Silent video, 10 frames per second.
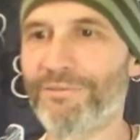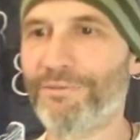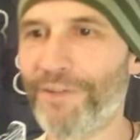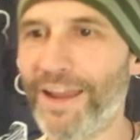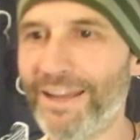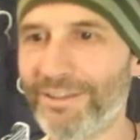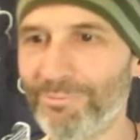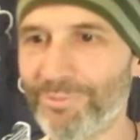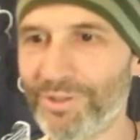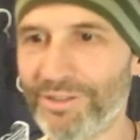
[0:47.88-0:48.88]

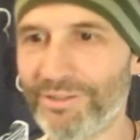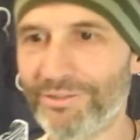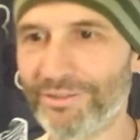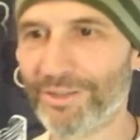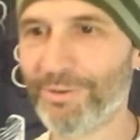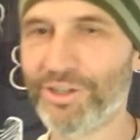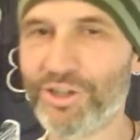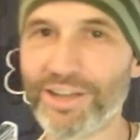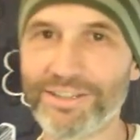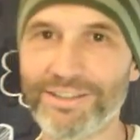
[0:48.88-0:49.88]
phantoms, so we
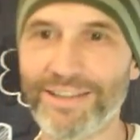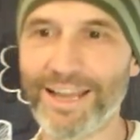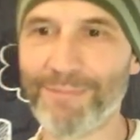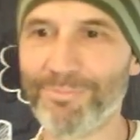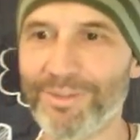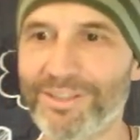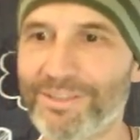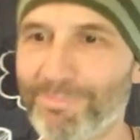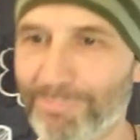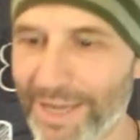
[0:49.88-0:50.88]
adjusted them, and
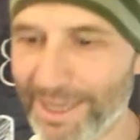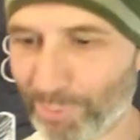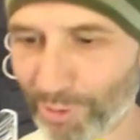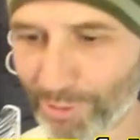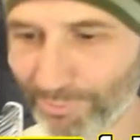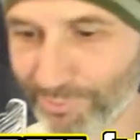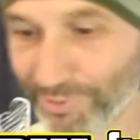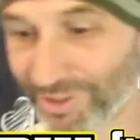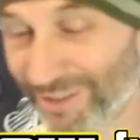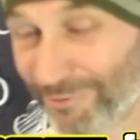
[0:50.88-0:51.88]
some bee
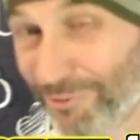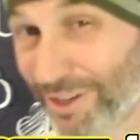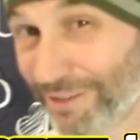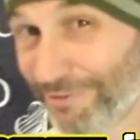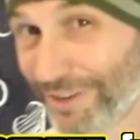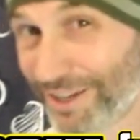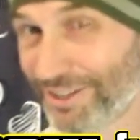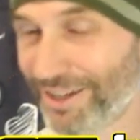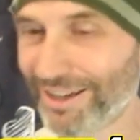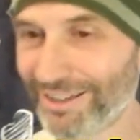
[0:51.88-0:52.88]
problems, which I haven't really
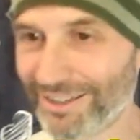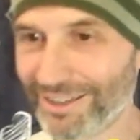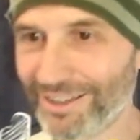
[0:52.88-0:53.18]
fixed yet.